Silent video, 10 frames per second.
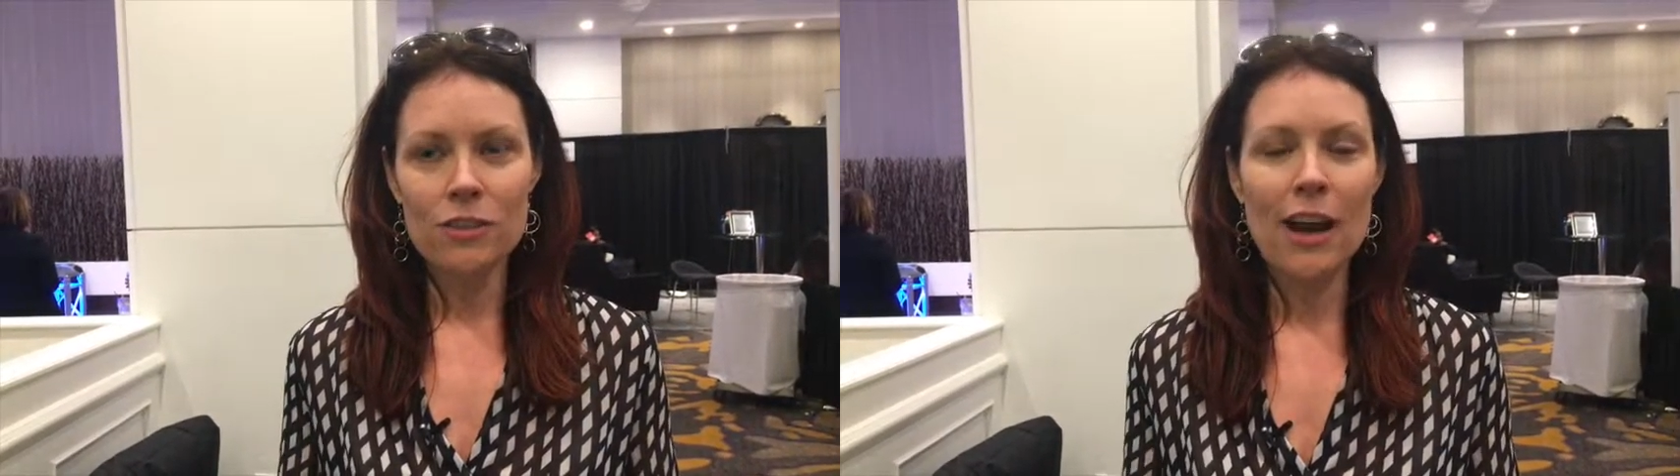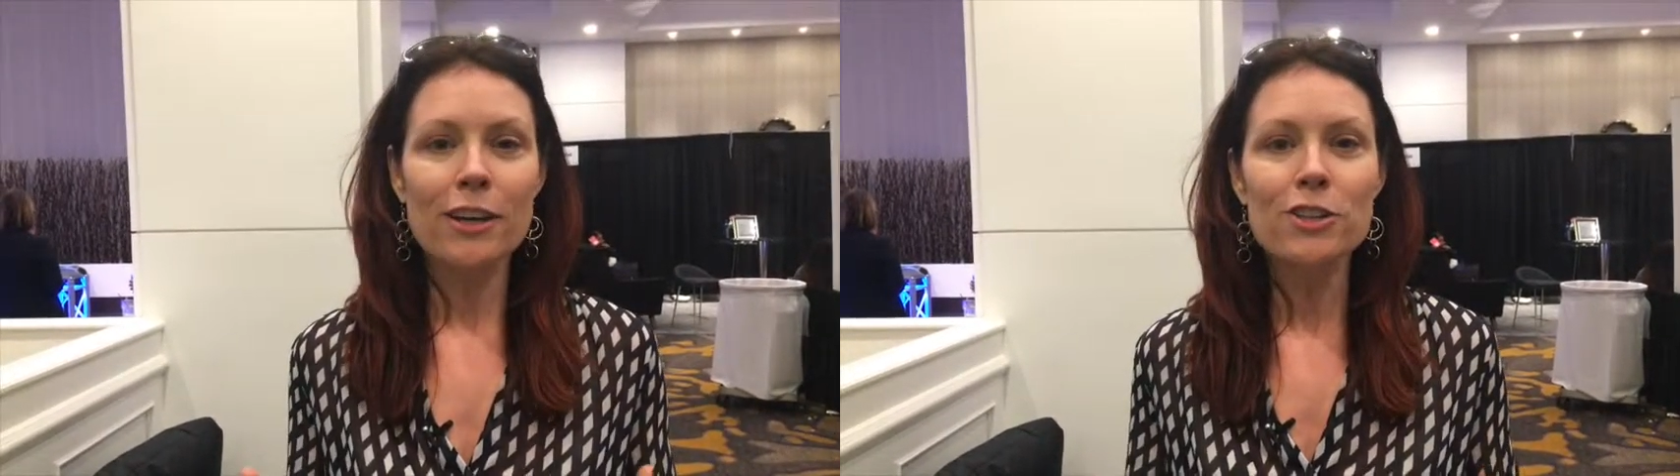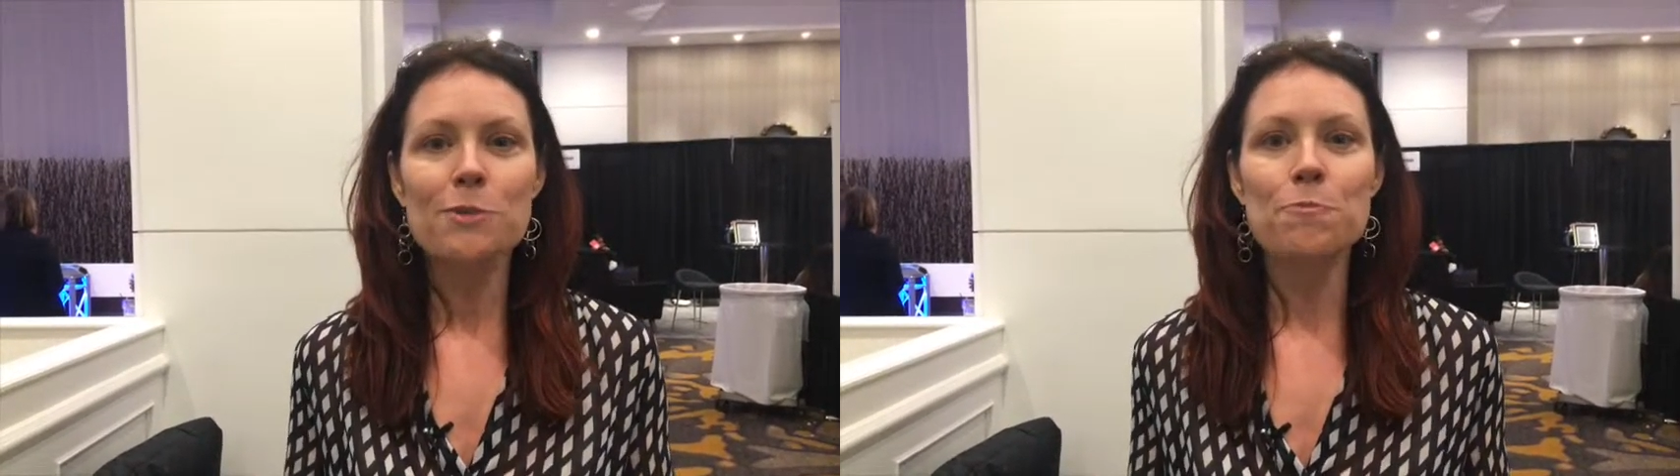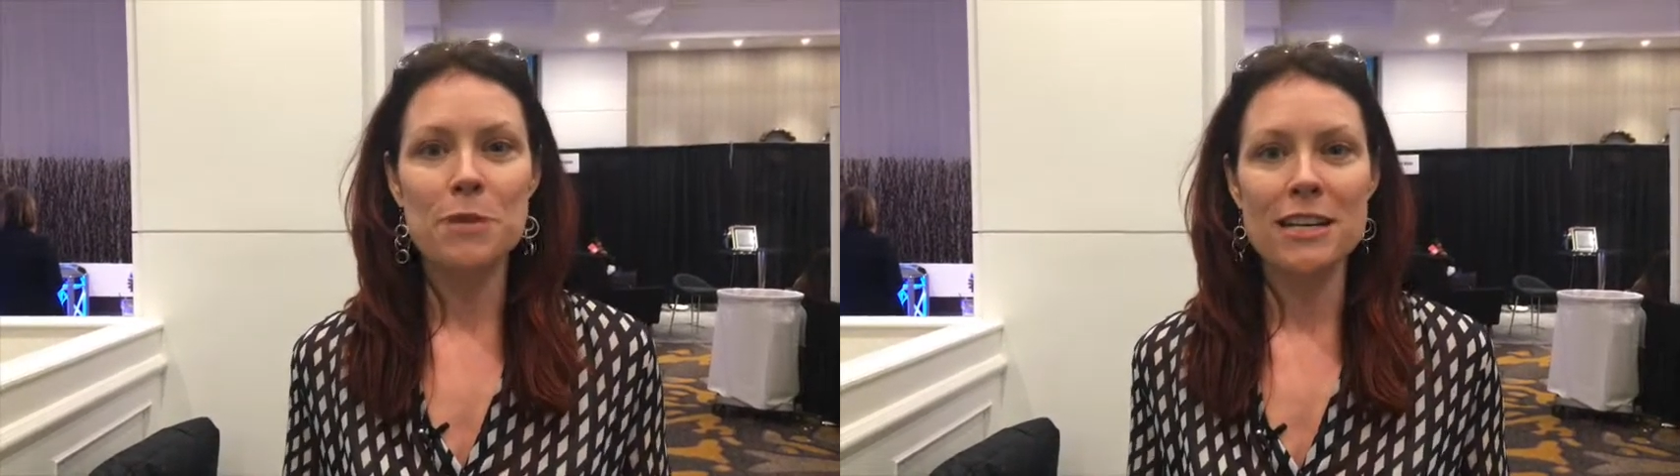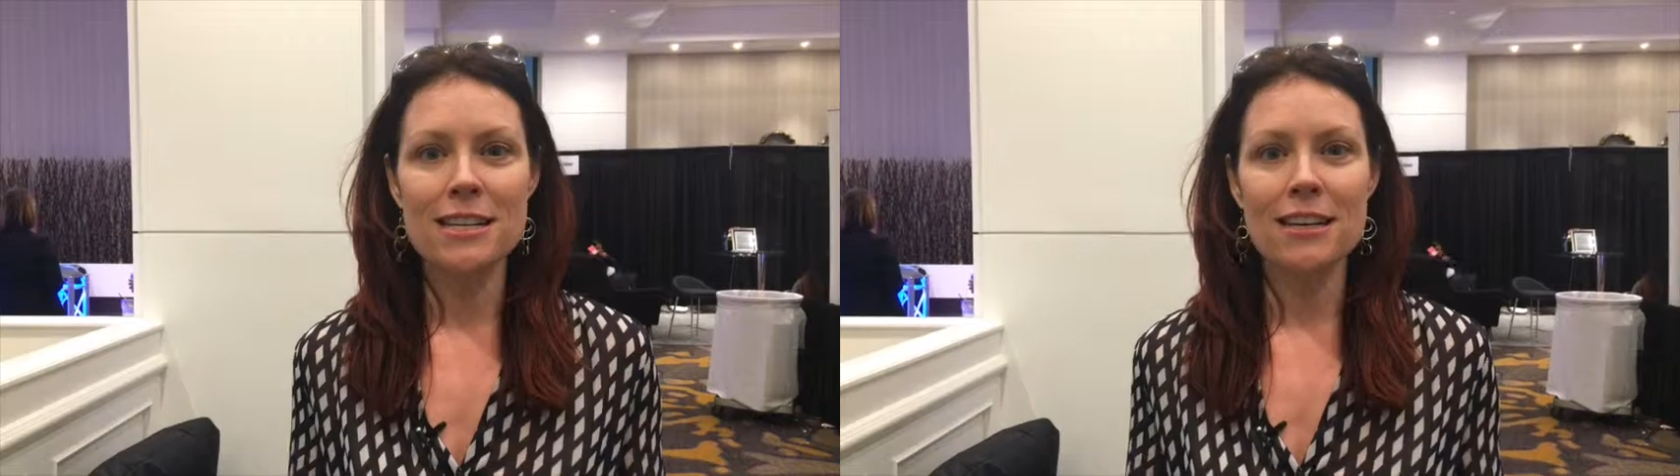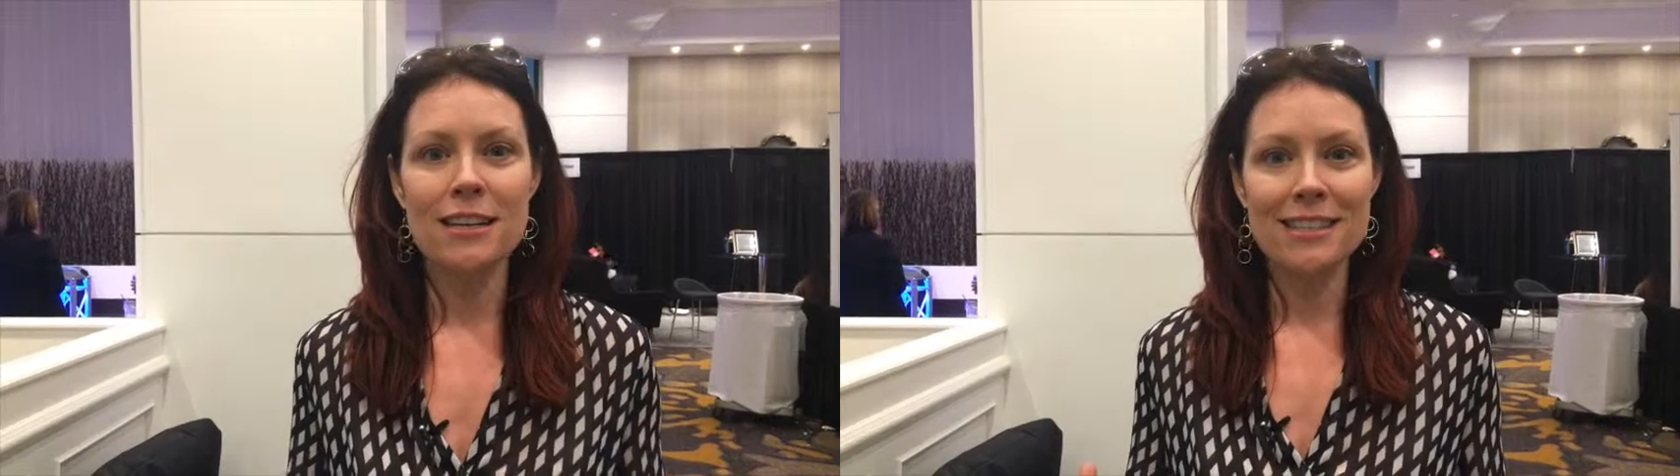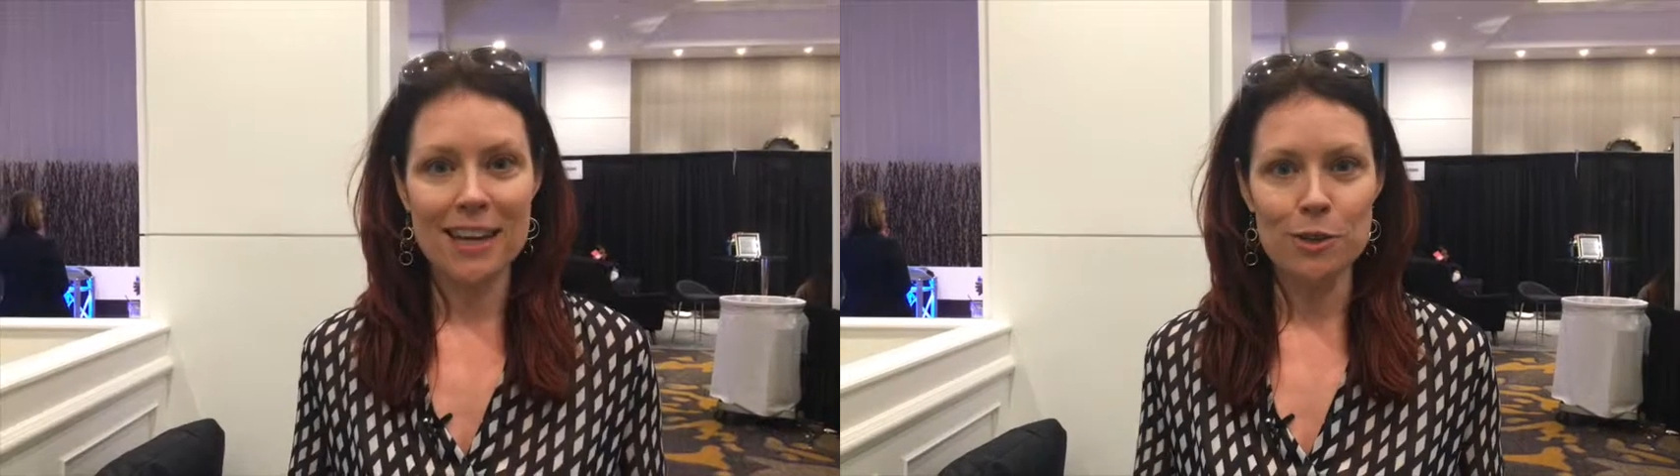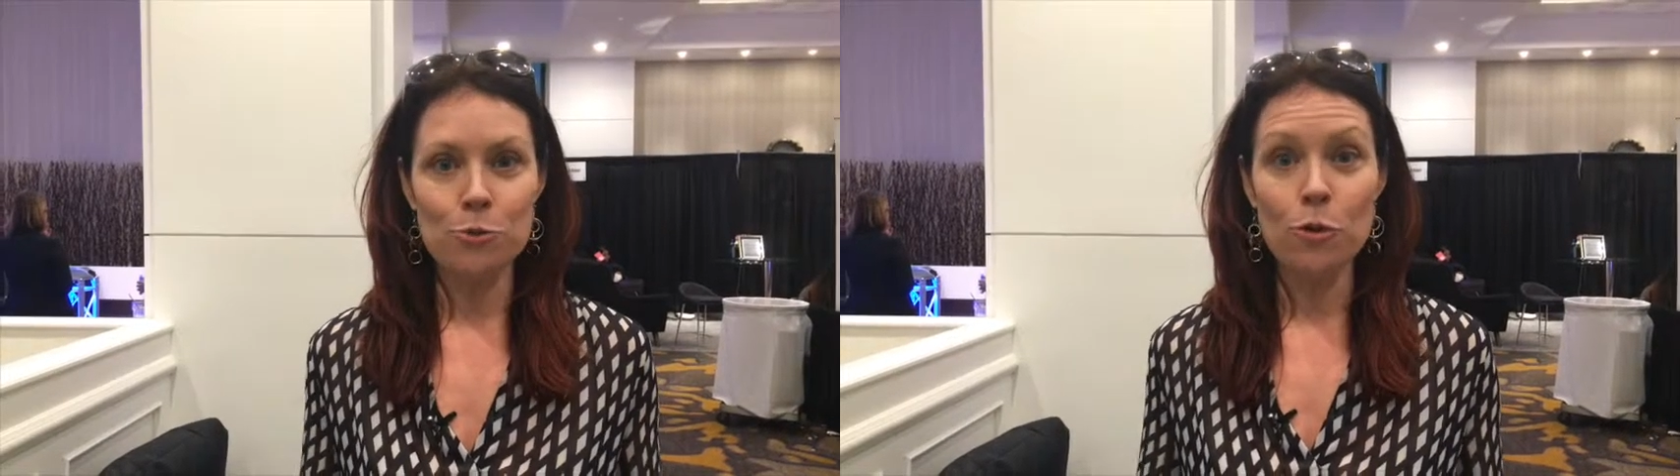I could just be a
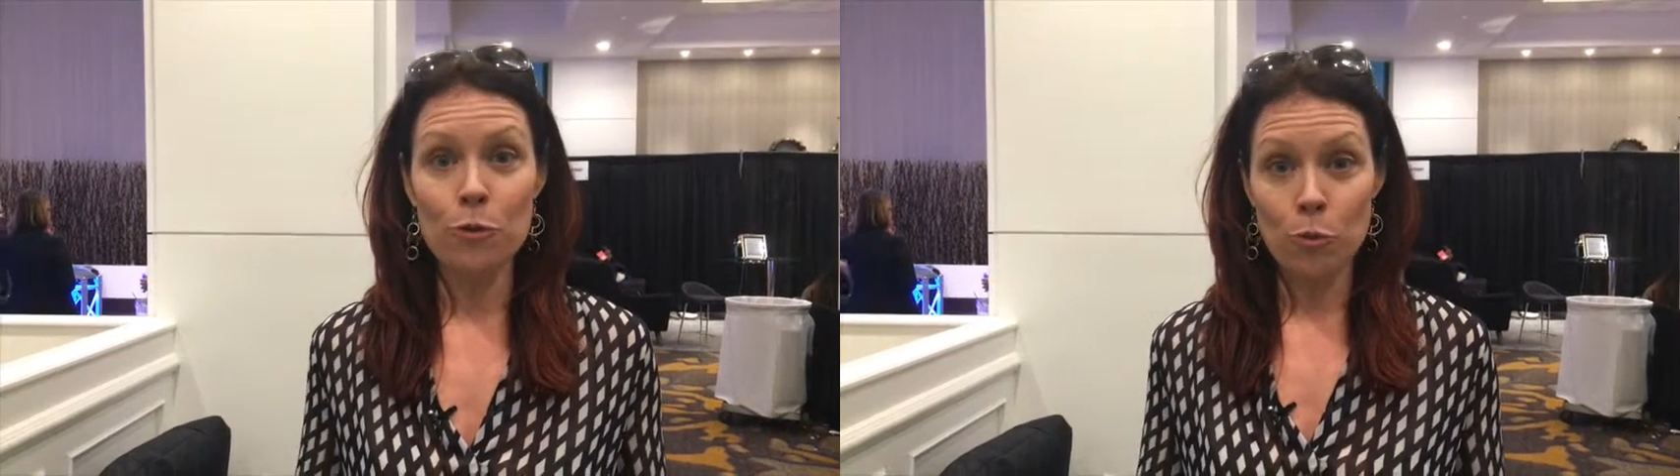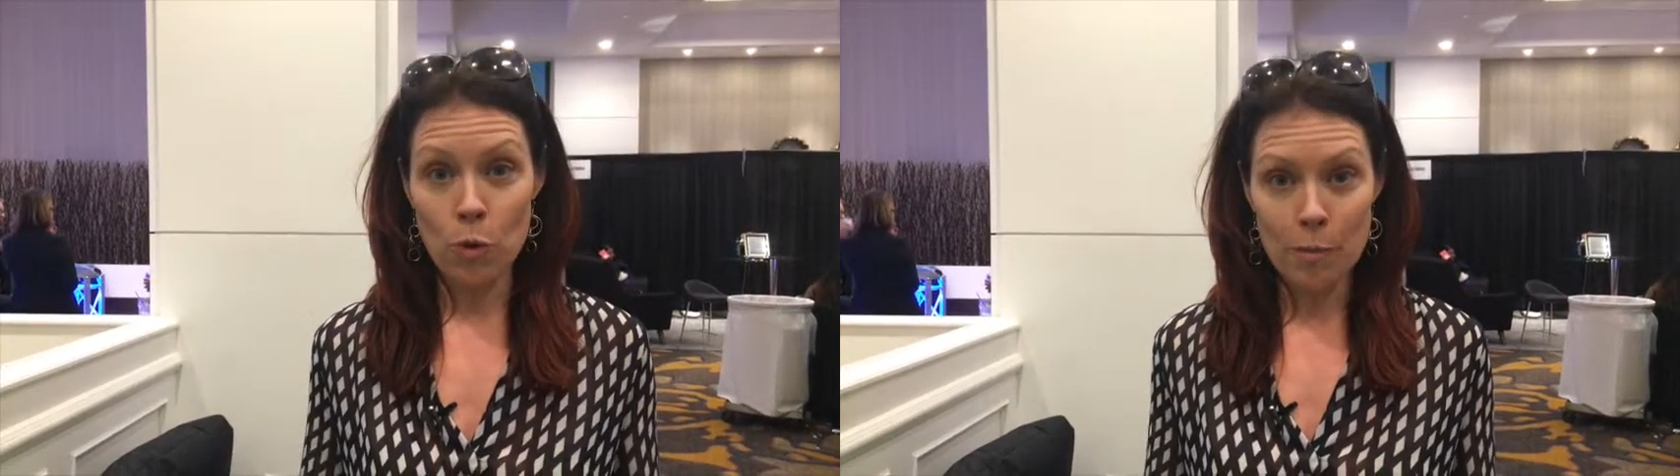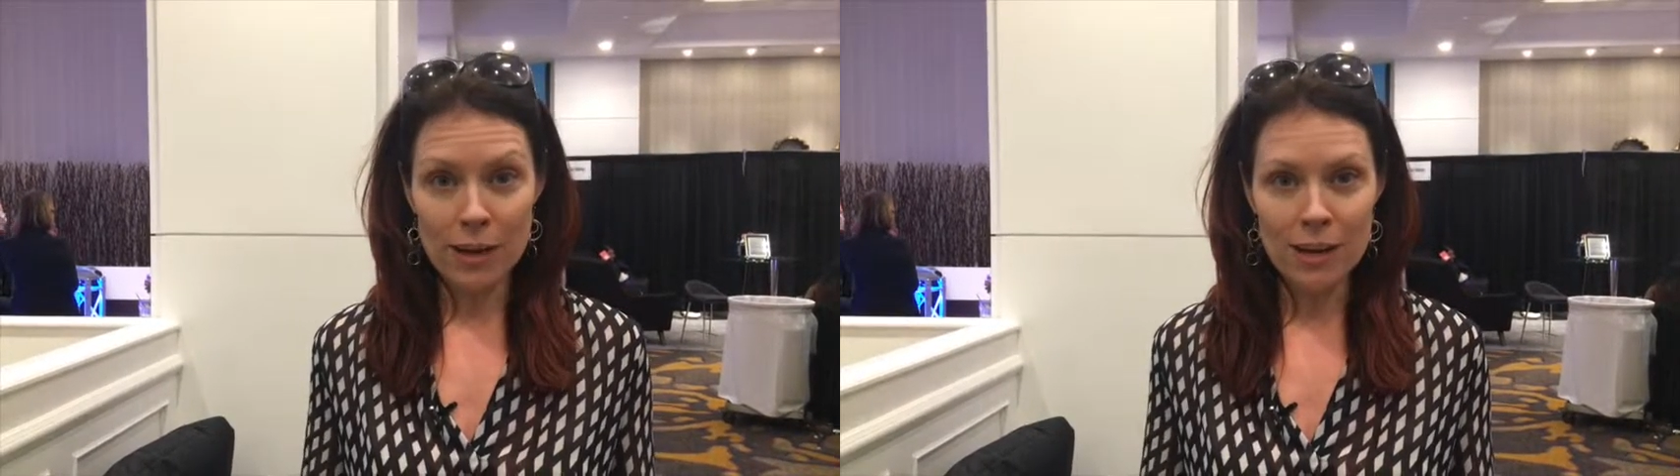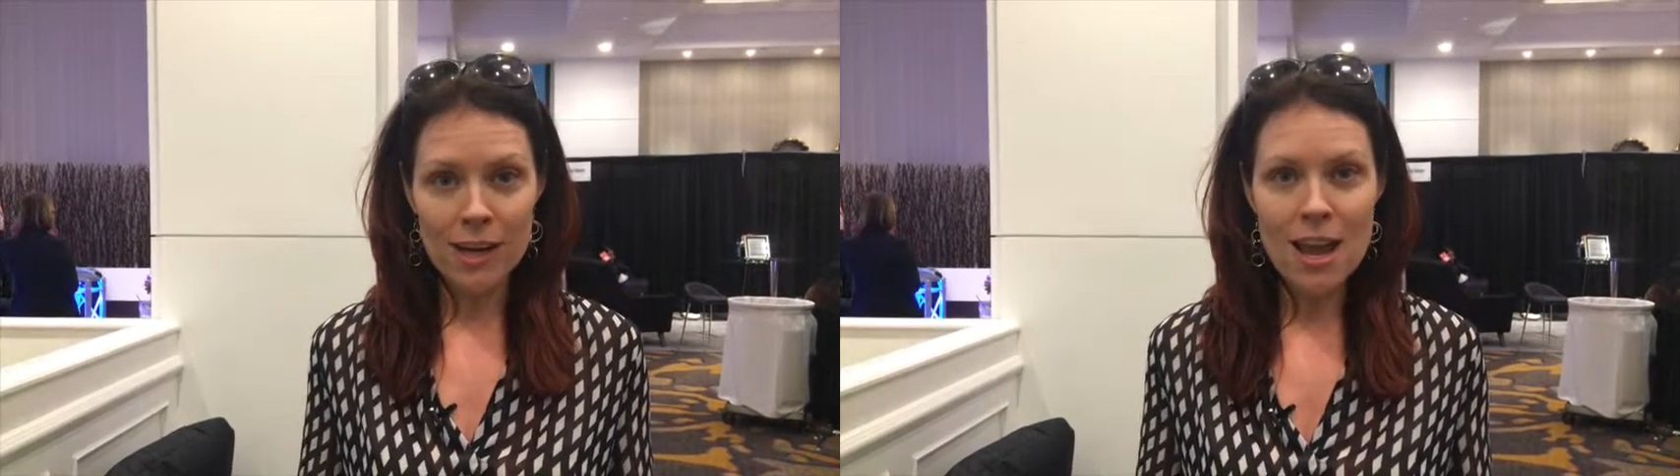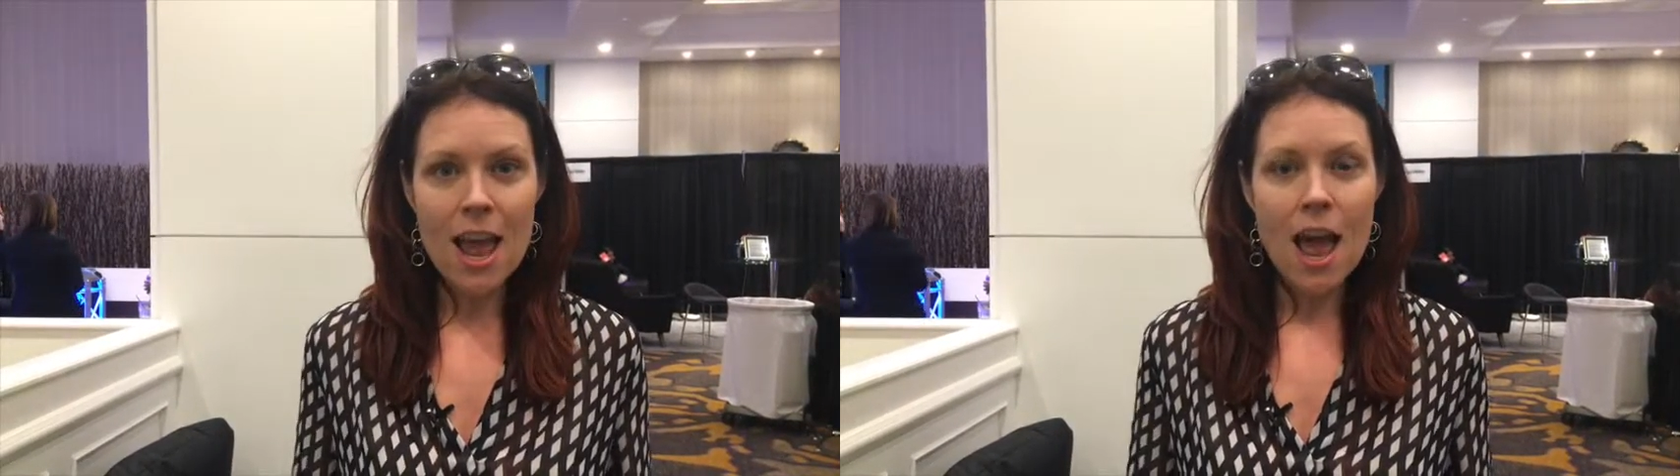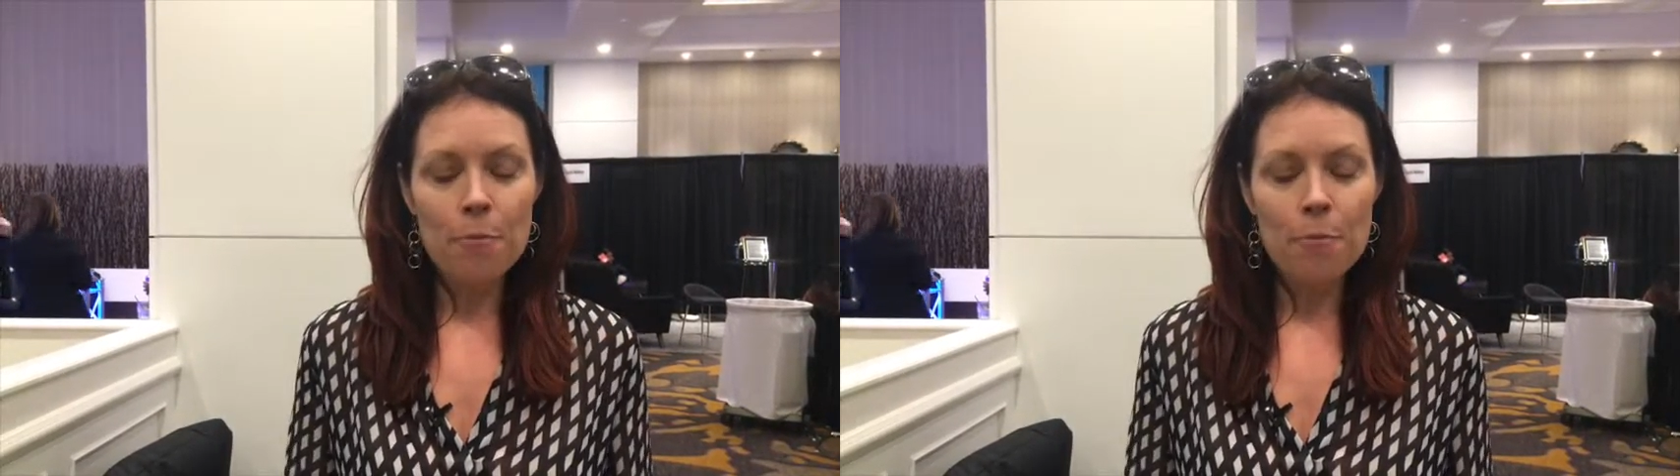sexual woman.